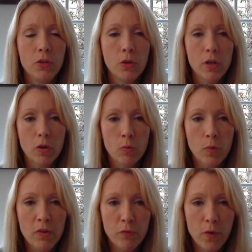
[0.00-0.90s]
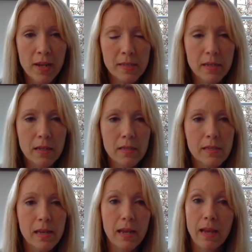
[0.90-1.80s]
You're going to rephrase it and
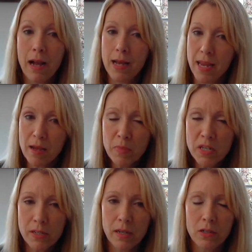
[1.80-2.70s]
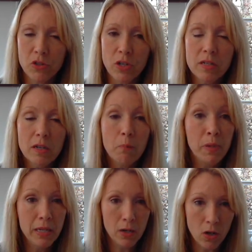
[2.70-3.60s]
say, I am intelligent
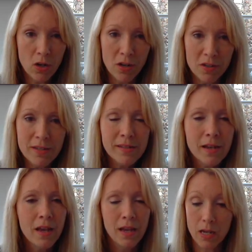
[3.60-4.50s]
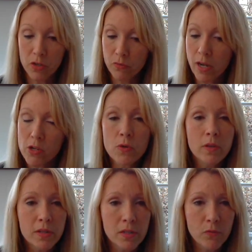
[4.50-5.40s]
because, and you've got your
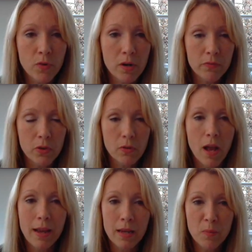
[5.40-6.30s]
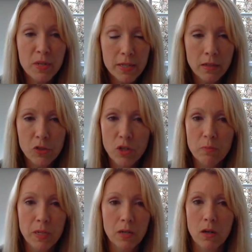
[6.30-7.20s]
list in front of you. I am
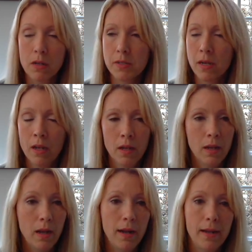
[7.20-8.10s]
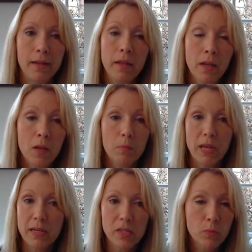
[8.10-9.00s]
intelligent because I
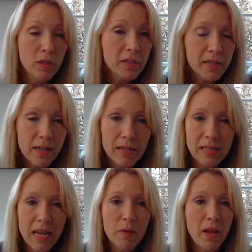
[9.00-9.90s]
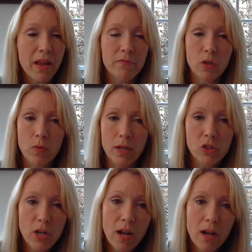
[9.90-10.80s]
passed the real estate exam, I have a
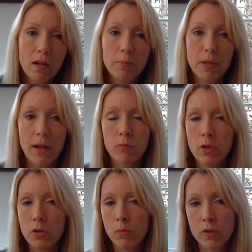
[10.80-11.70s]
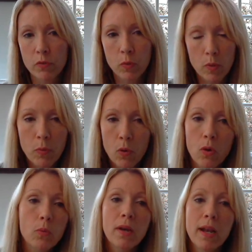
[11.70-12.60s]
great job, I wrote a wonderful
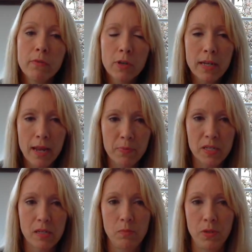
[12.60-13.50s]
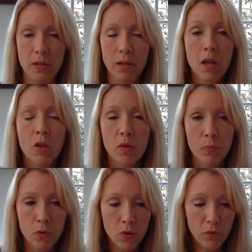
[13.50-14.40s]
report, whatever it happens to be, the
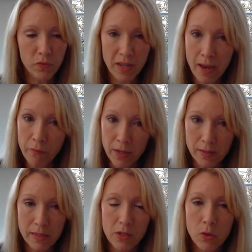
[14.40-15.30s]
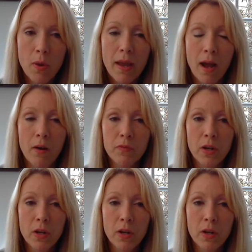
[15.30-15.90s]
proof, the evidence that you have.